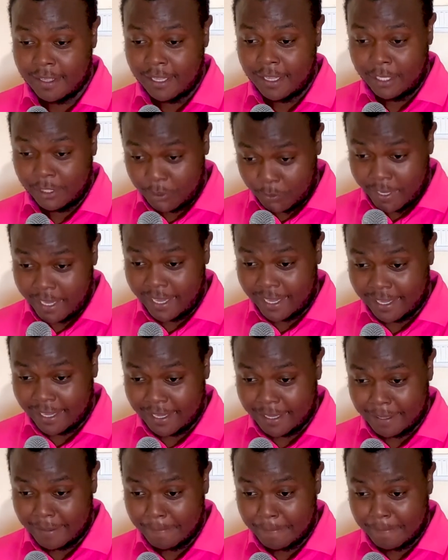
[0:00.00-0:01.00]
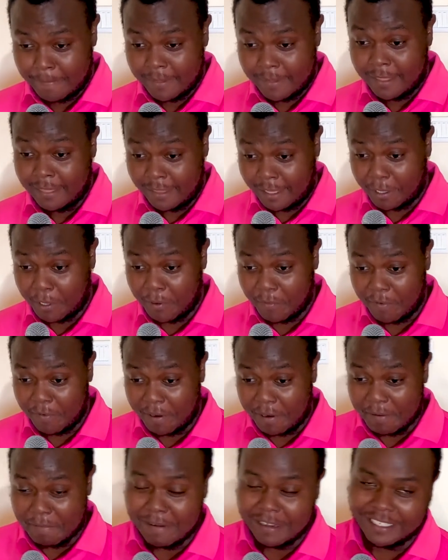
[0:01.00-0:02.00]
It's okay. Thank you
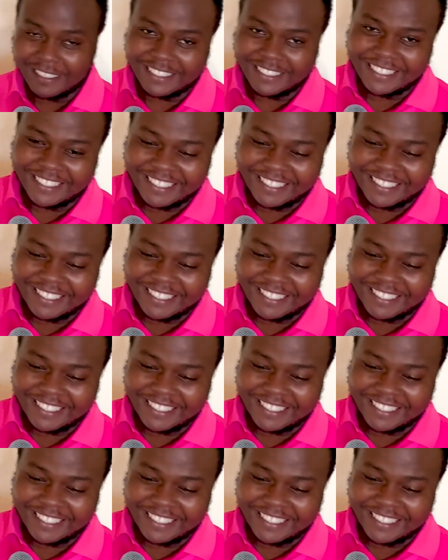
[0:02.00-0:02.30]
very much.